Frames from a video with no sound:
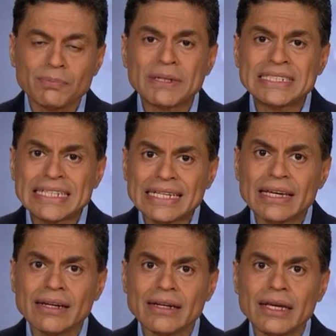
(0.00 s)

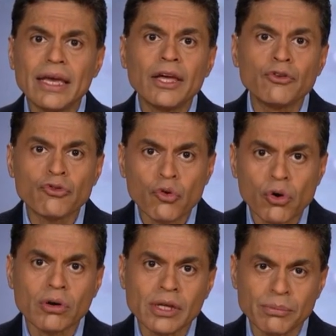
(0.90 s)
particularly in
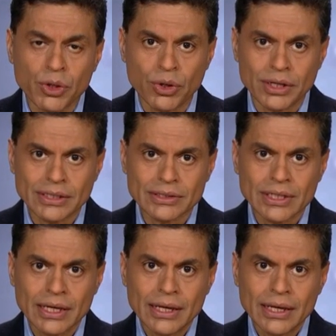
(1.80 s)
rural communities.